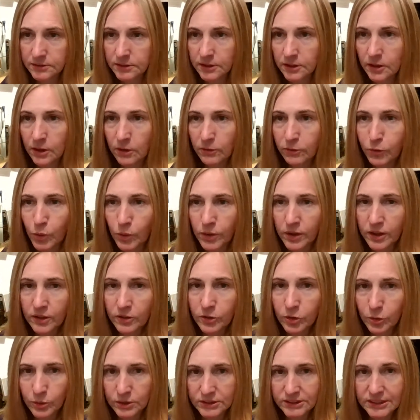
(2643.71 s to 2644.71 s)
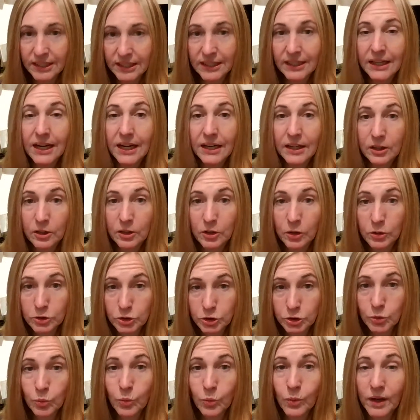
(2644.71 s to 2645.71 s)
42 is getting kind of
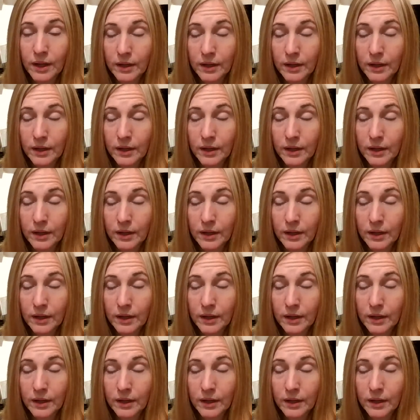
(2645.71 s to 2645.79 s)
close to